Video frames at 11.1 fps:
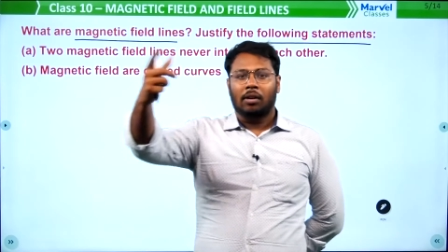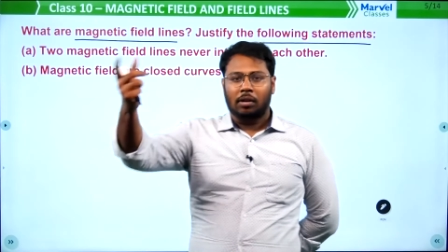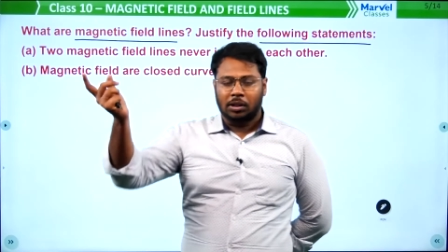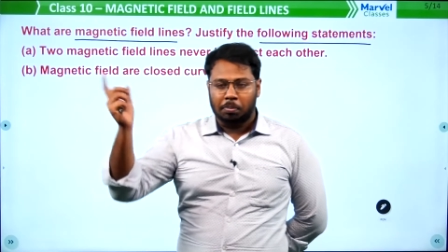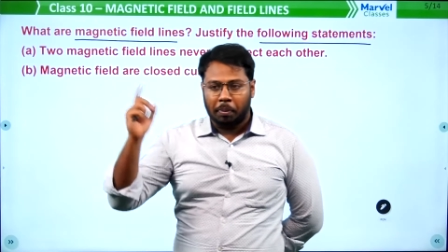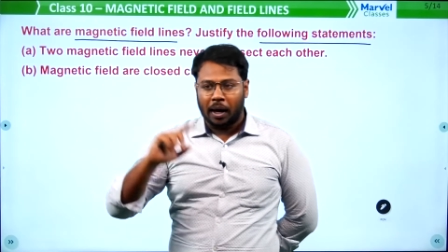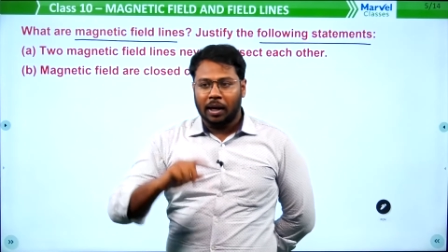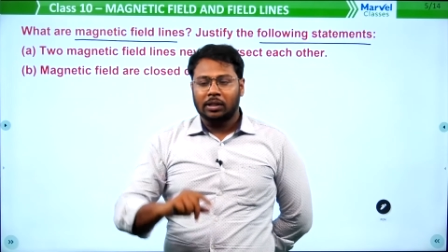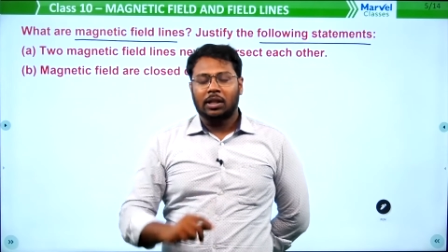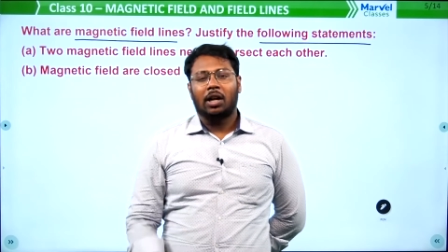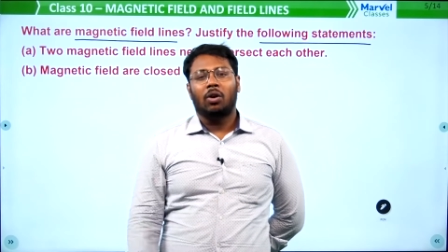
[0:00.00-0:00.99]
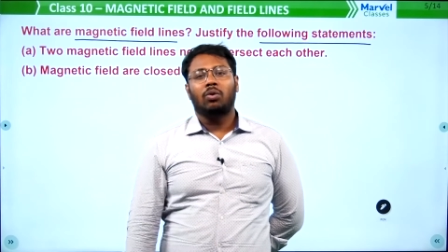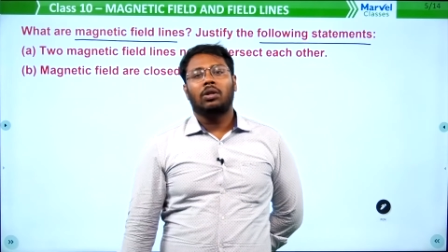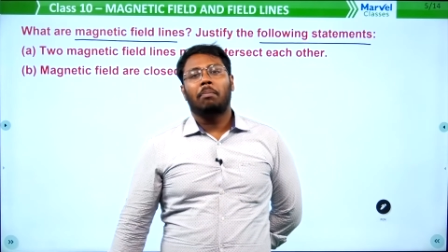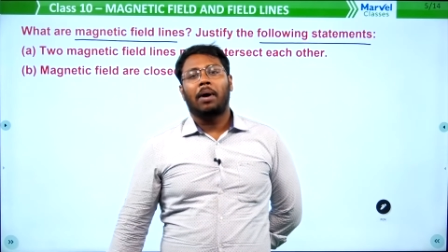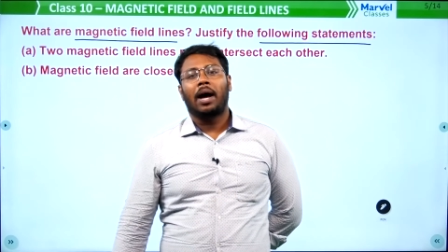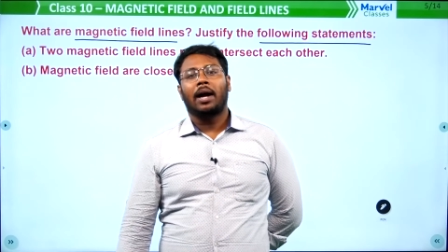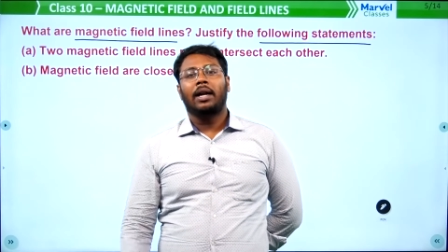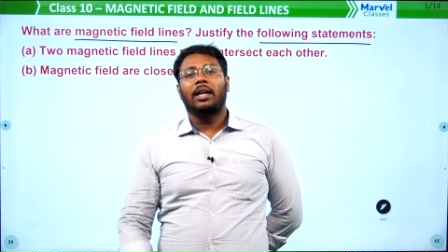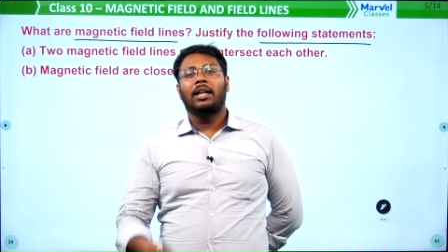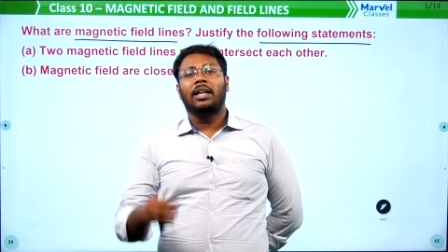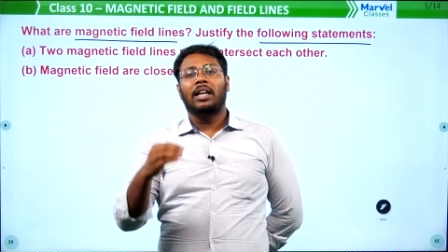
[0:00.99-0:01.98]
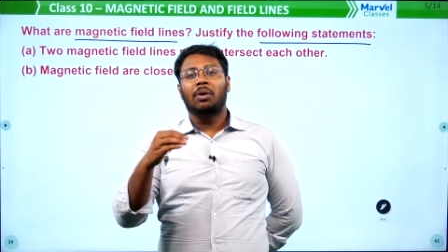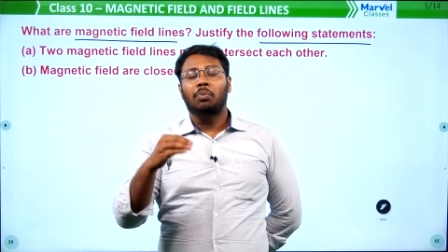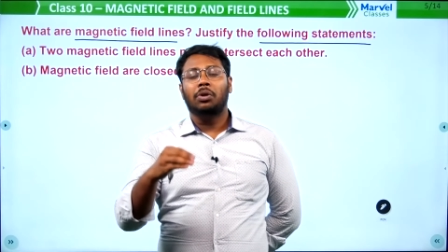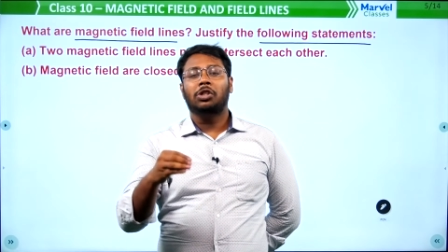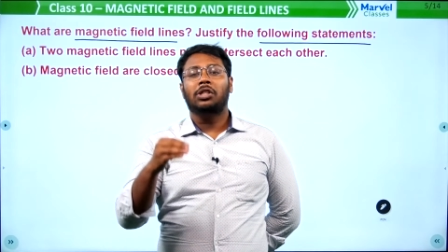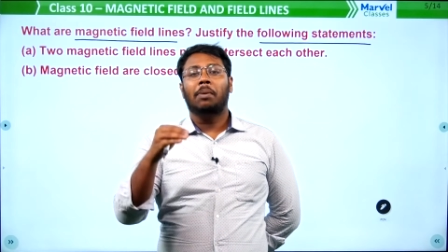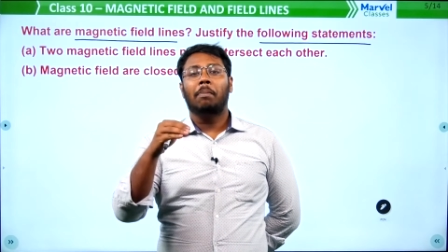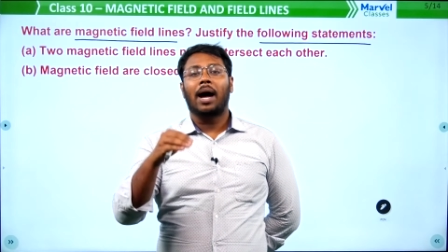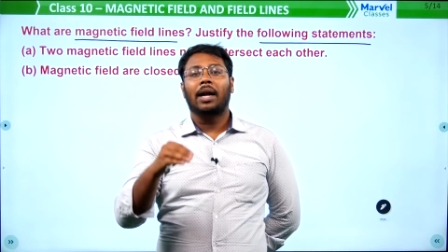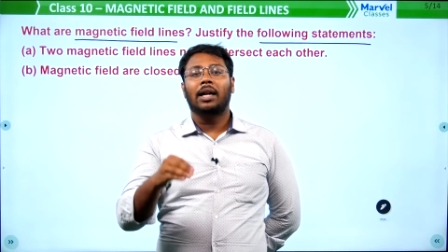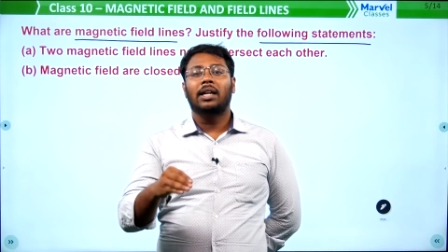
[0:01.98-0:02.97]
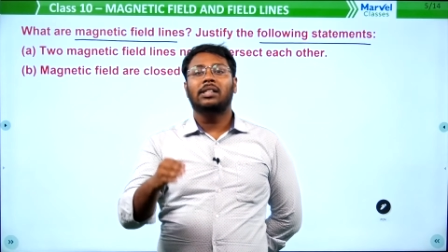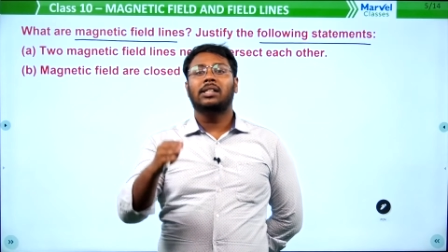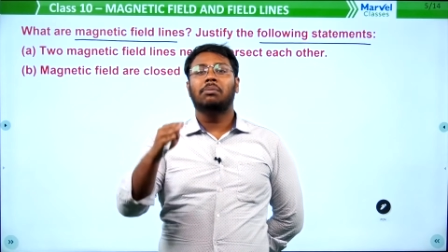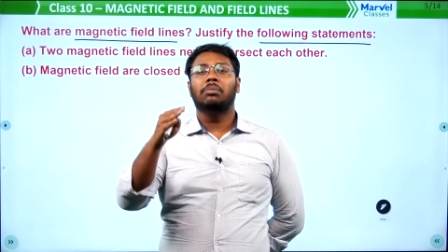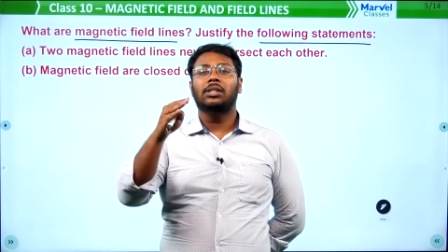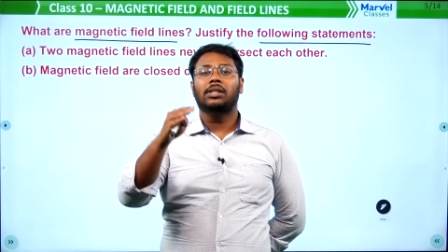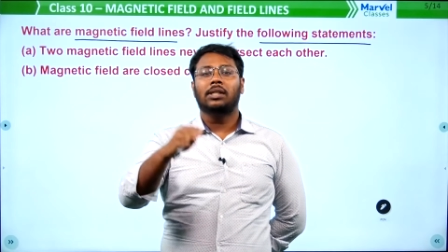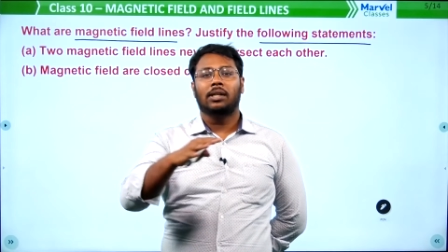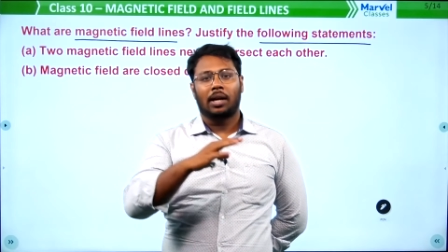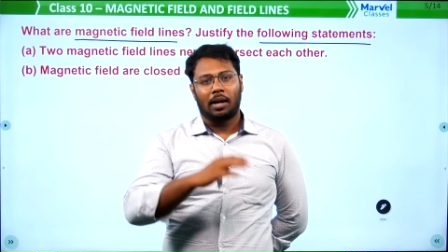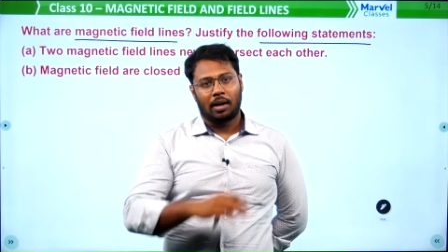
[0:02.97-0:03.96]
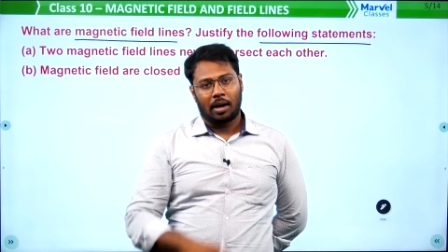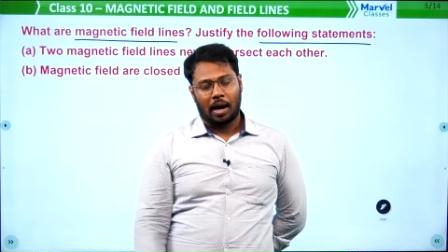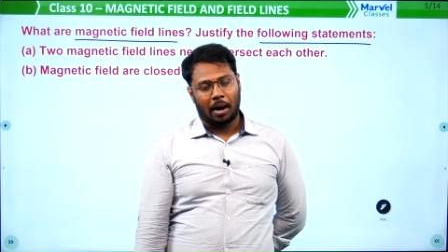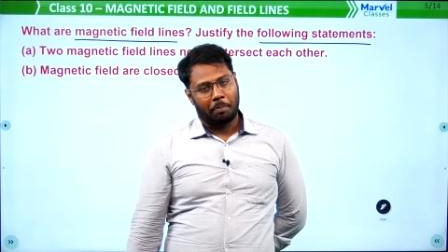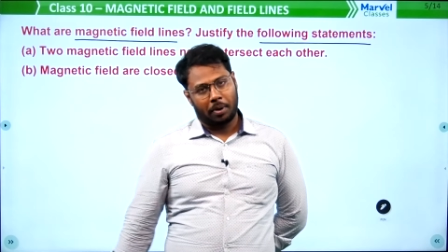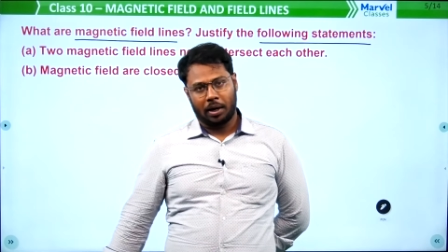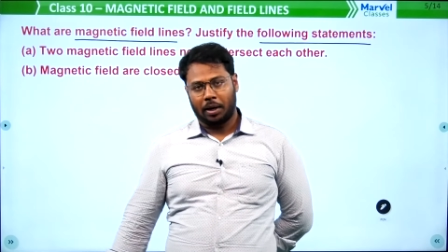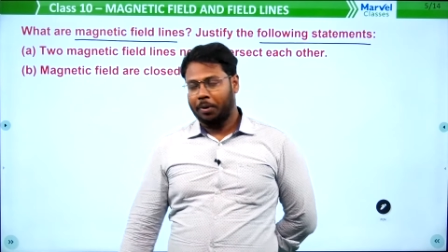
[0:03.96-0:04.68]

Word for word: space around the magnet in which the magnetism is happening.